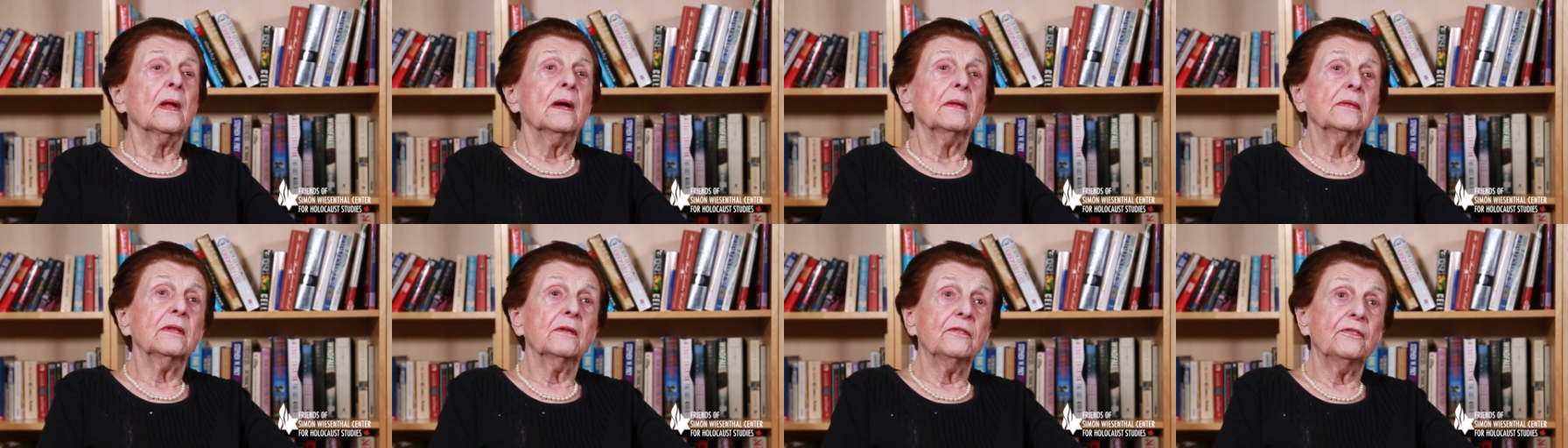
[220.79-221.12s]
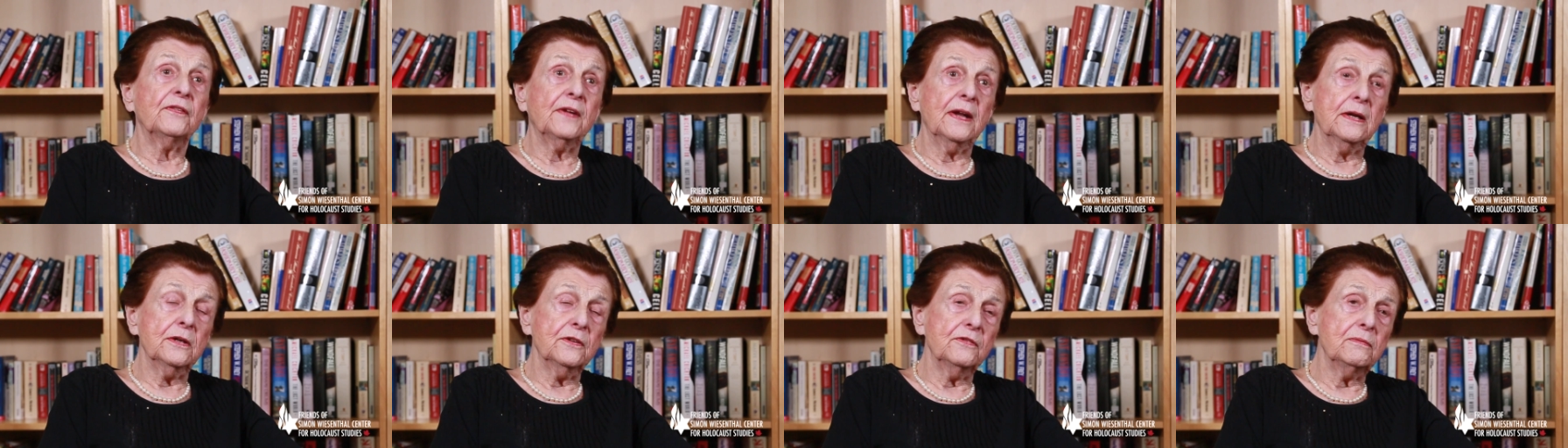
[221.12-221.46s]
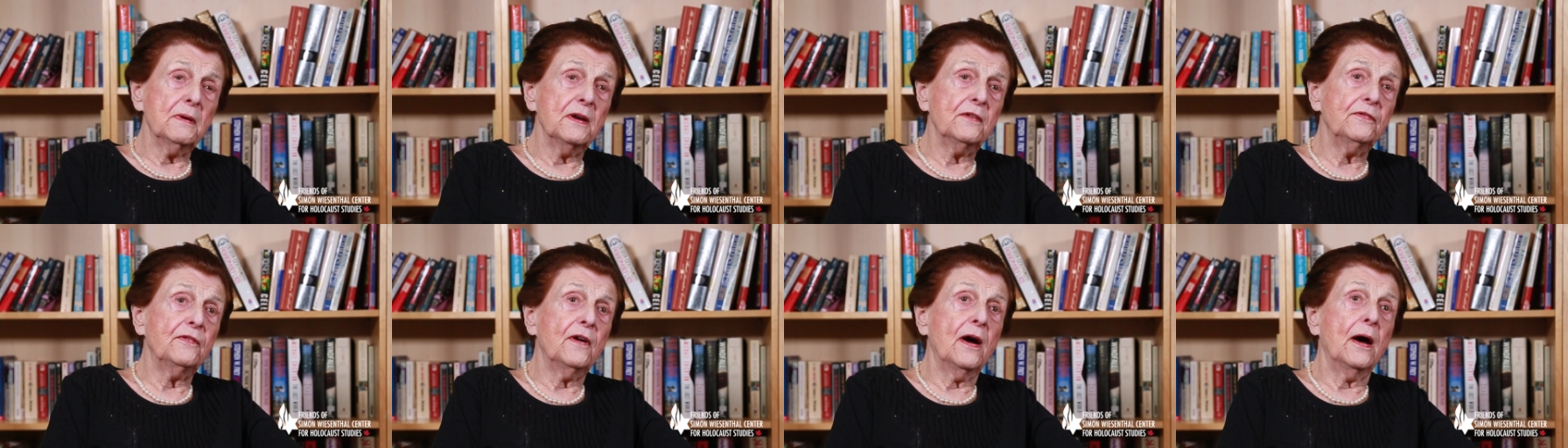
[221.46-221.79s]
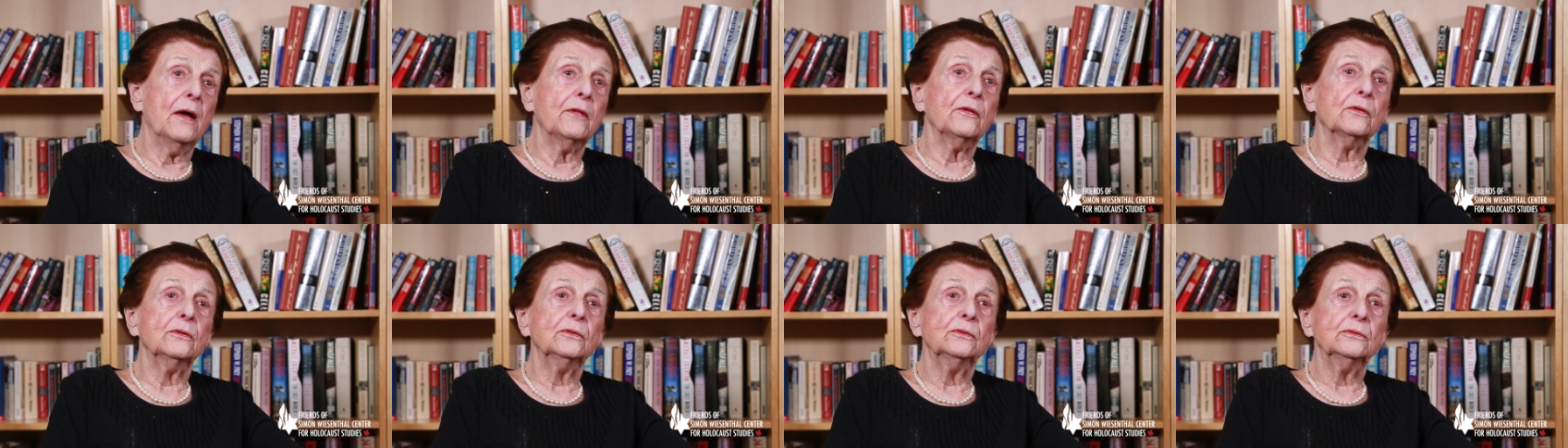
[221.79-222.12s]
the friend of my
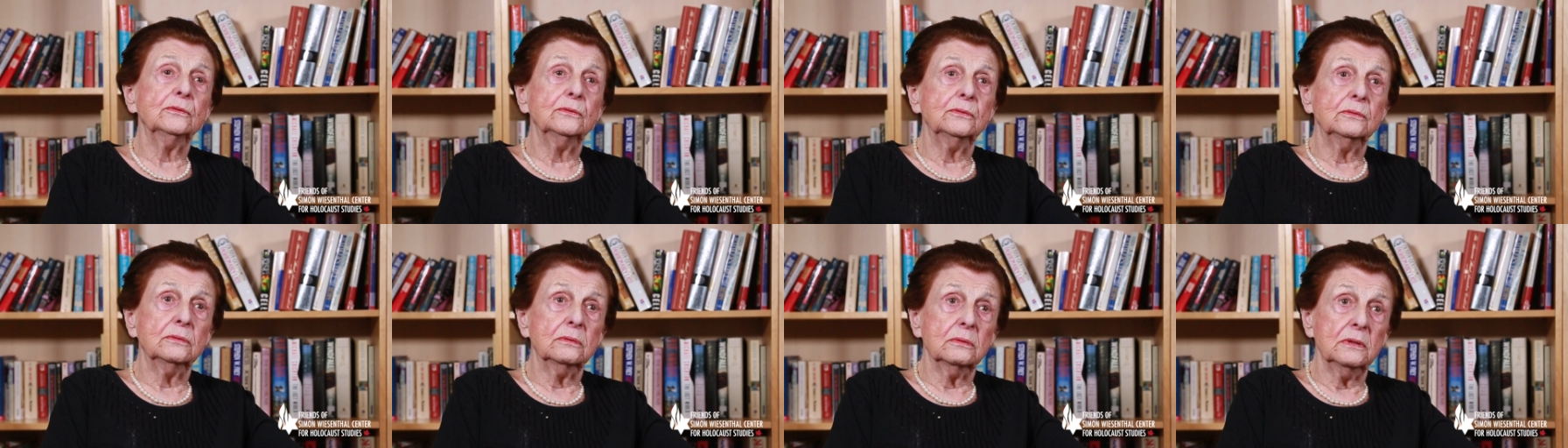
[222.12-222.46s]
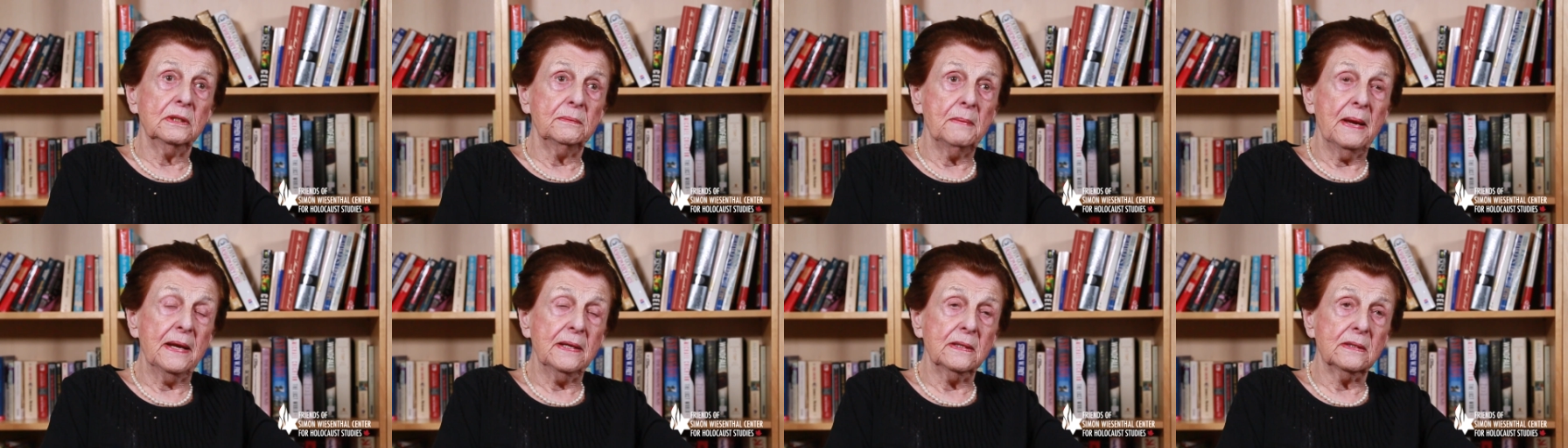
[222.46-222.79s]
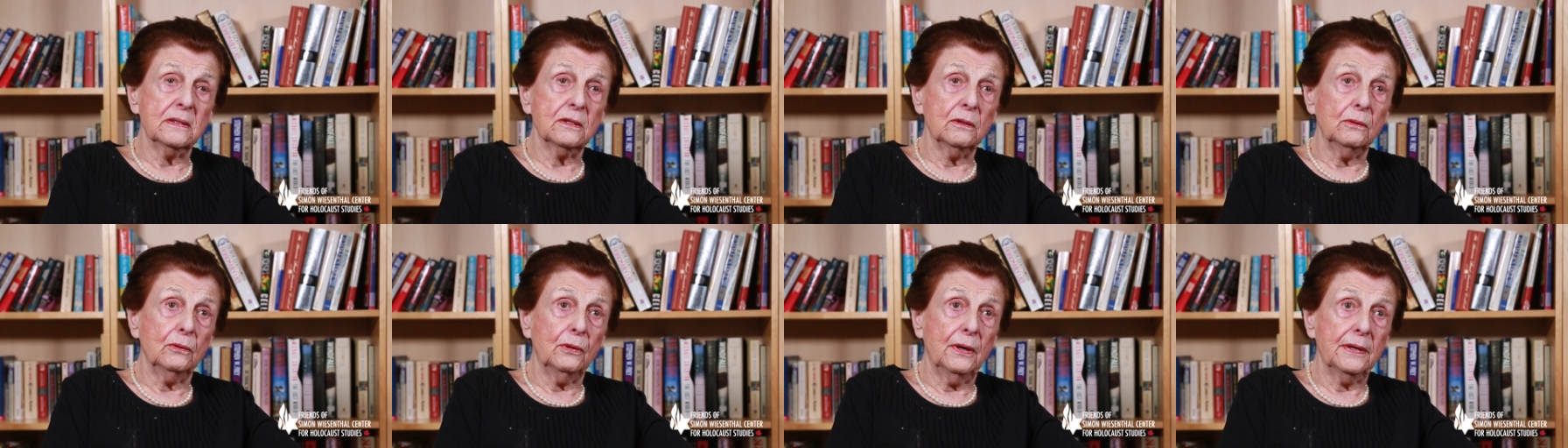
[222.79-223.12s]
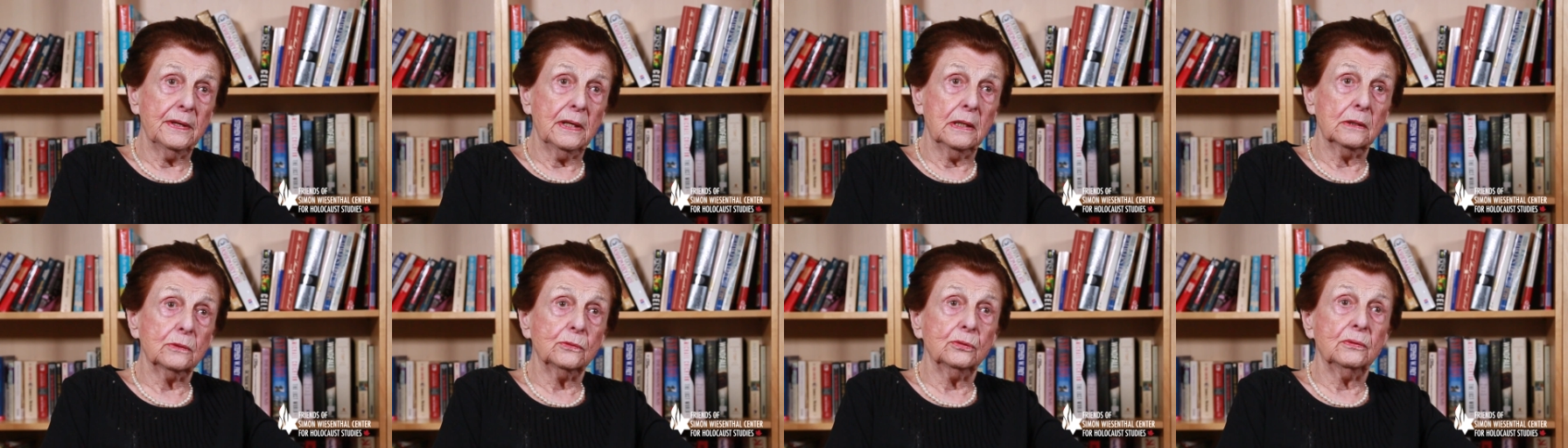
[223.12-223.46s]
father, who remained so
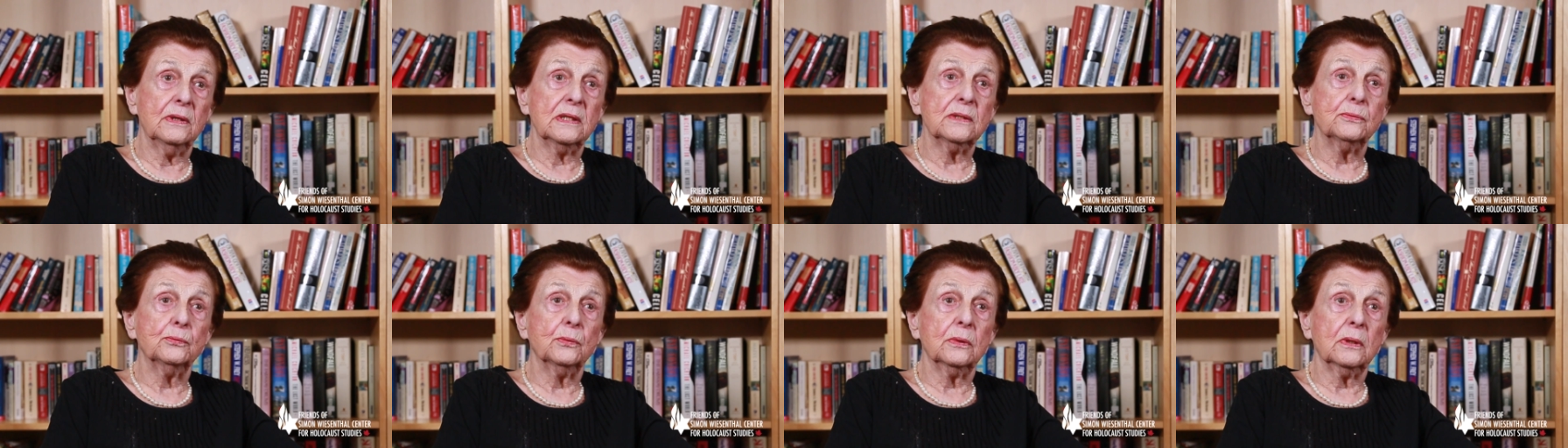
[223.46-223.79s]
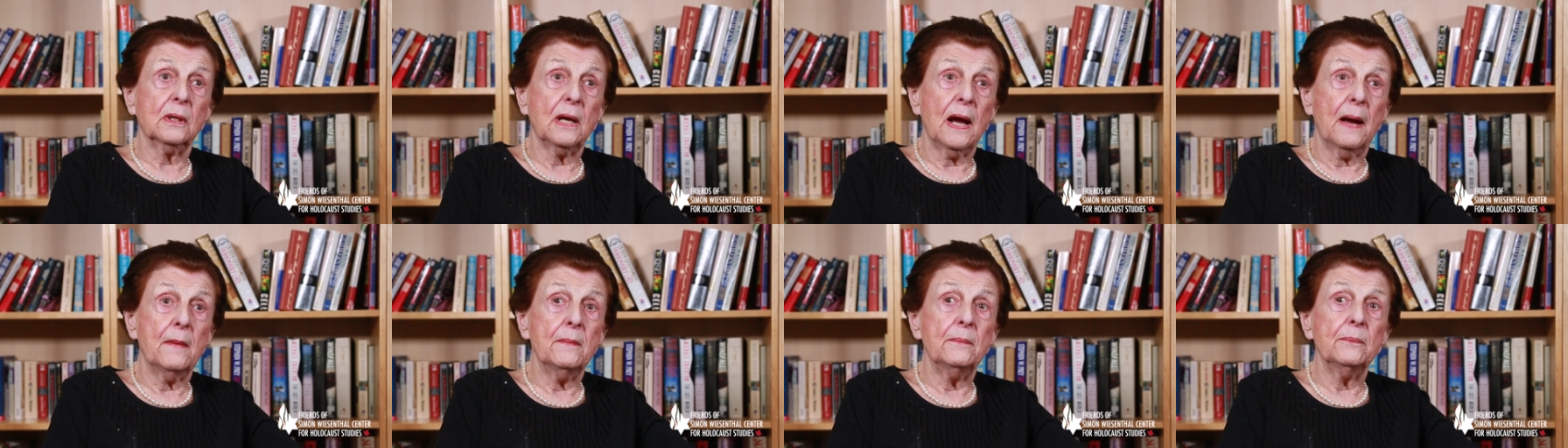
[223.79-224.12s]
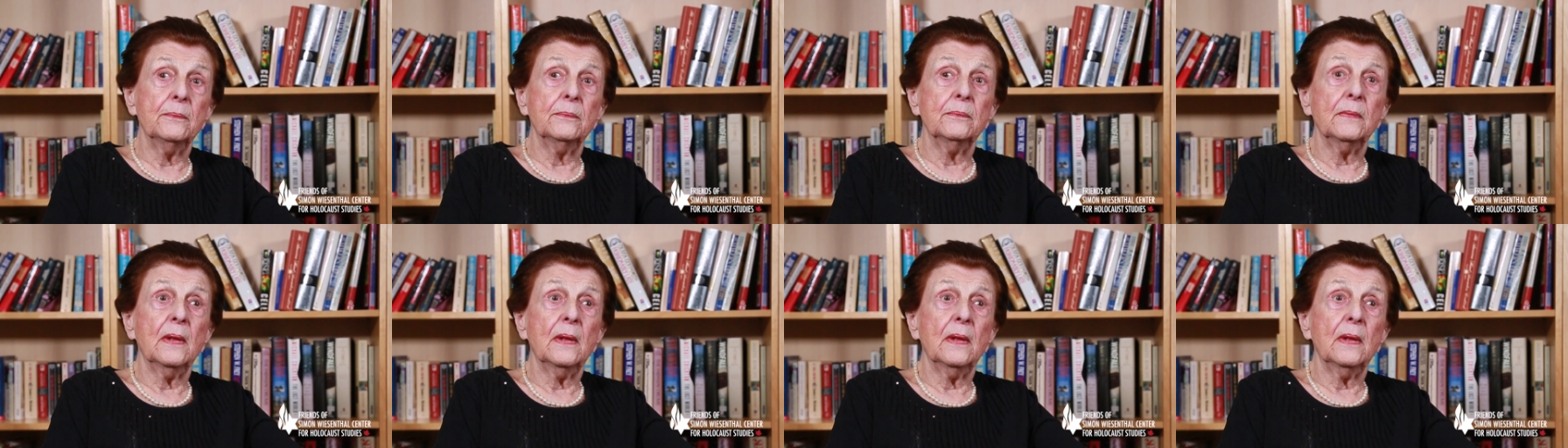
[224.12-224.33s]
loyal to us, came,